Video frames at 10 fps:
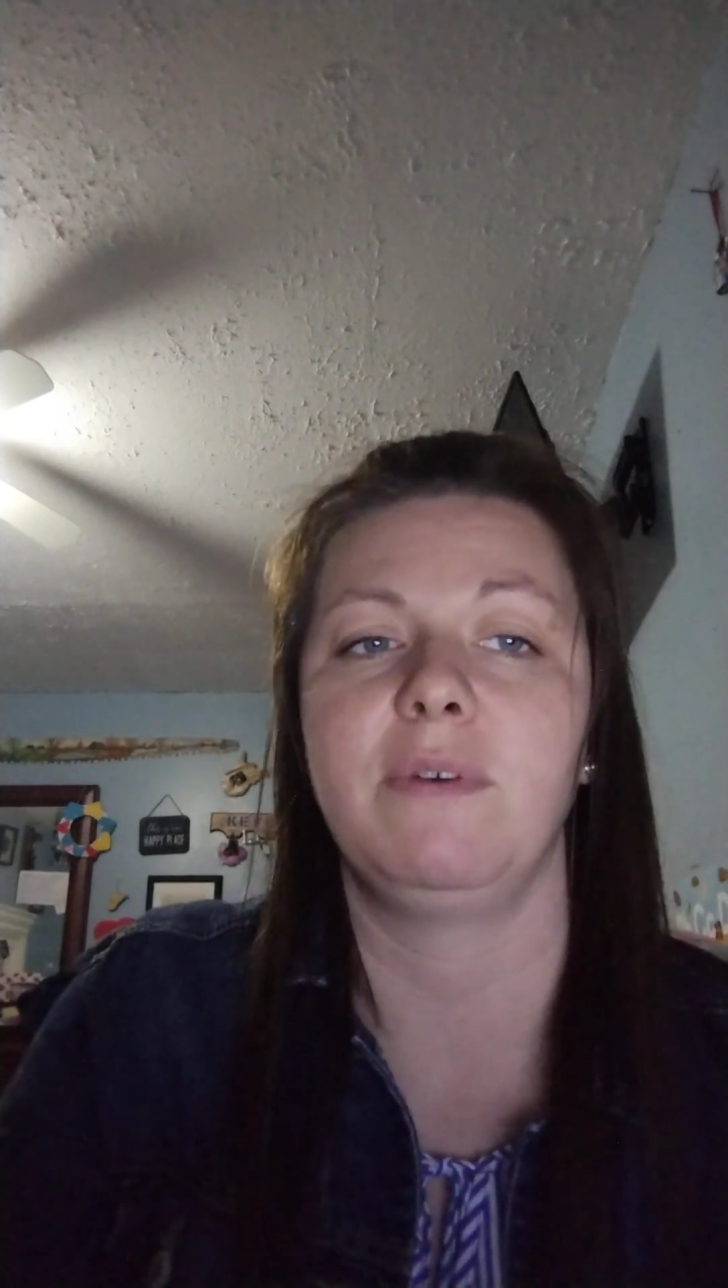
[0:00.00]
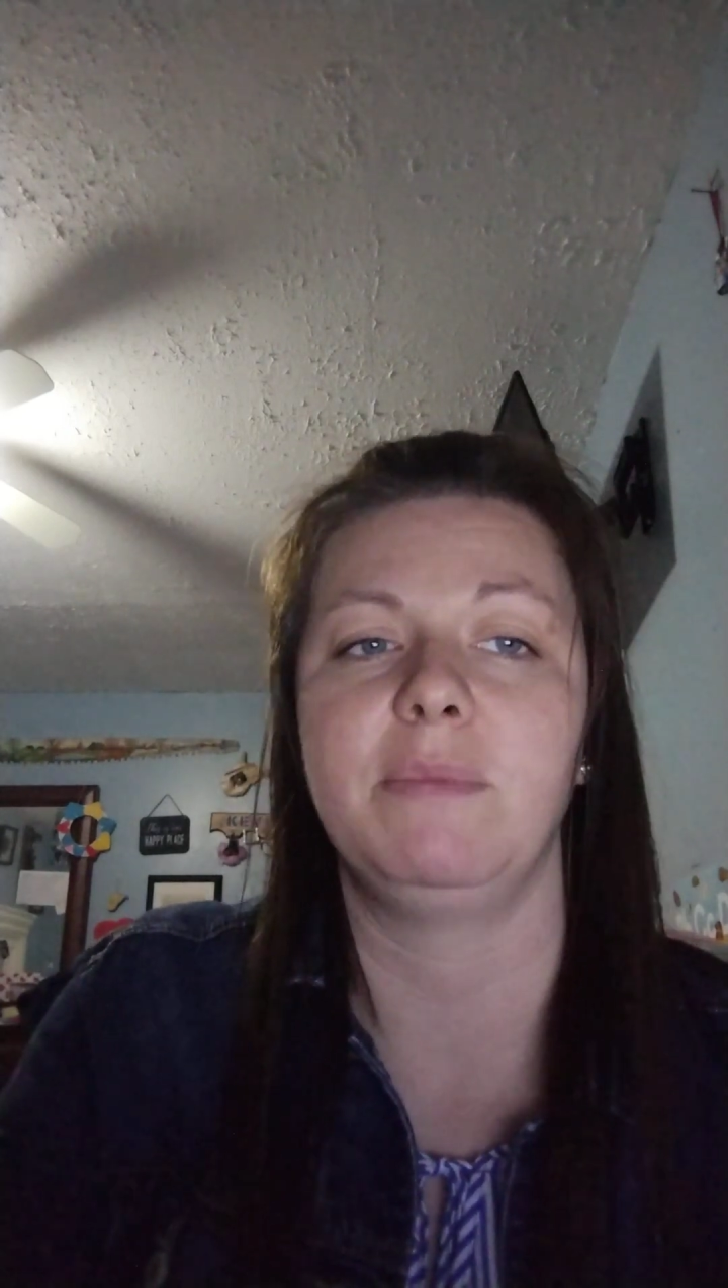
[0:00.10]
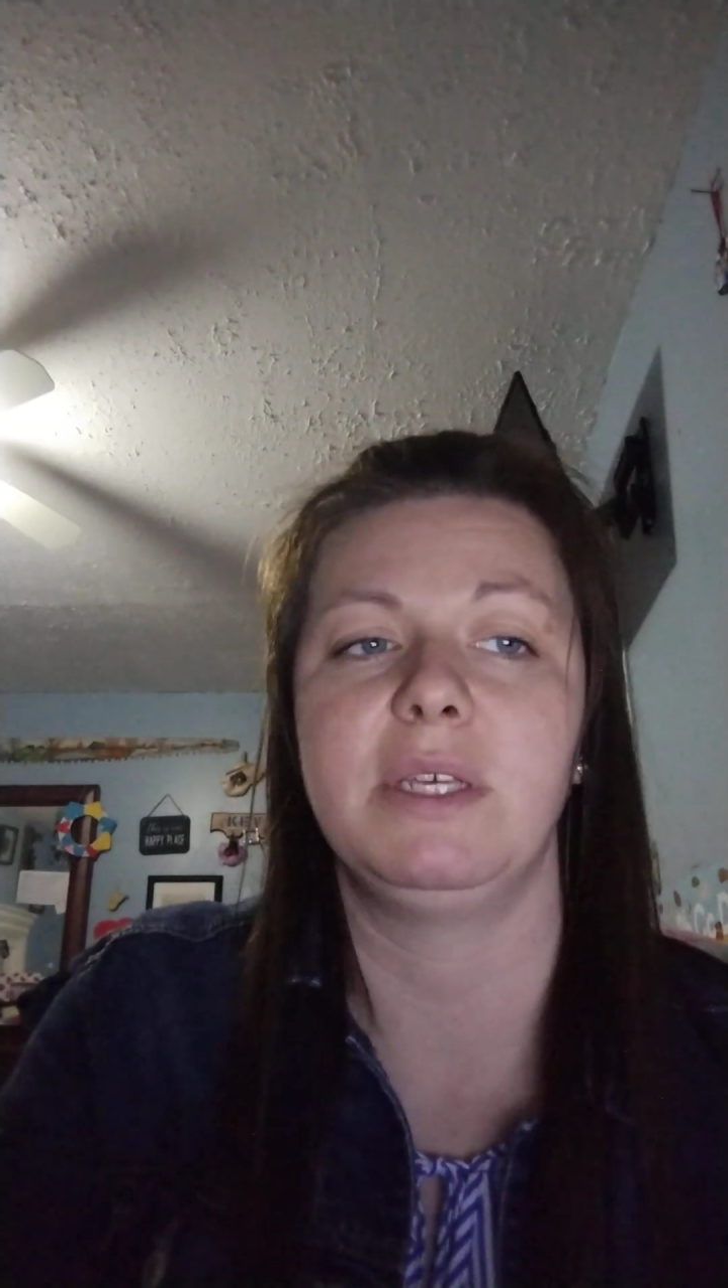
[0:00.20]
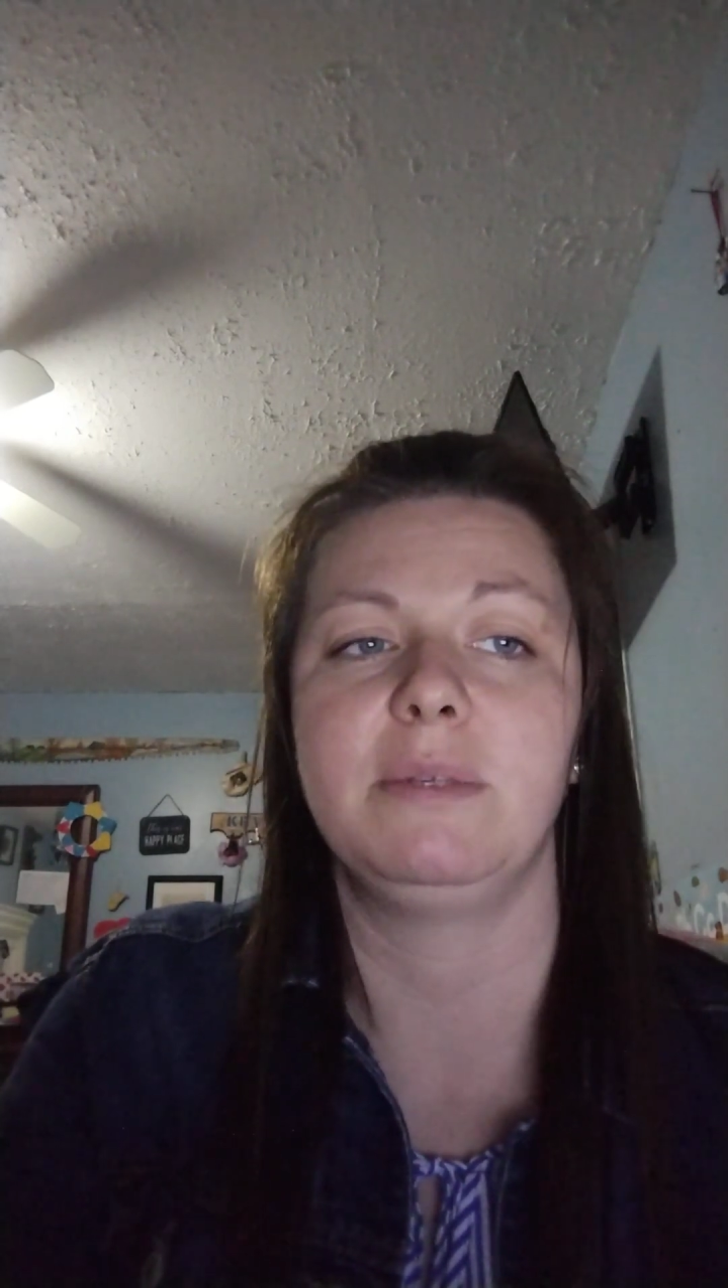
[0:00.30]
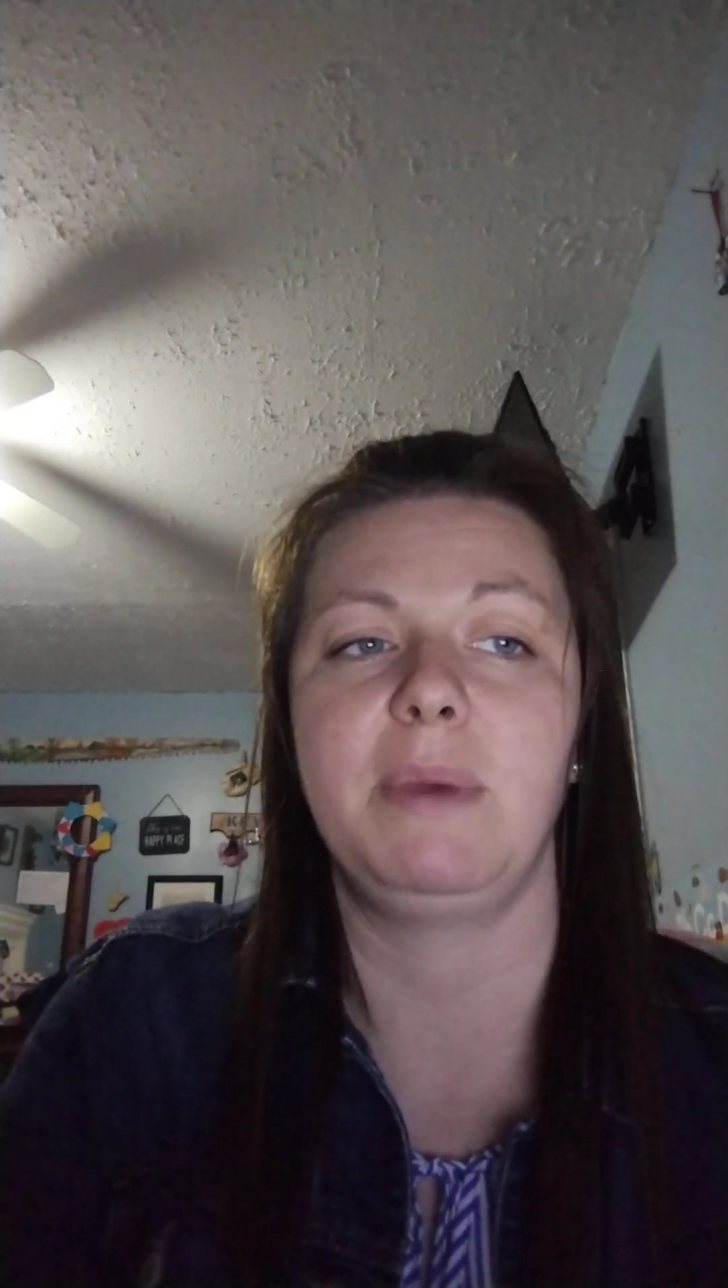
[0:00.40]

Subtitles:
from this